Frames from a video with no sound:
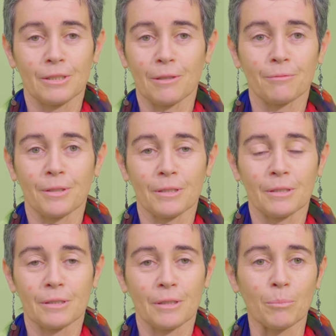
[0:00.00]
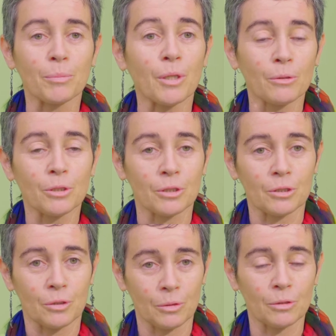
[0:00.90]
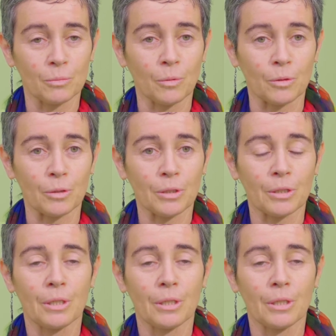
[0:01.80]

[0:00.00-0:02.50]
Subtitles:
different approaches to this work.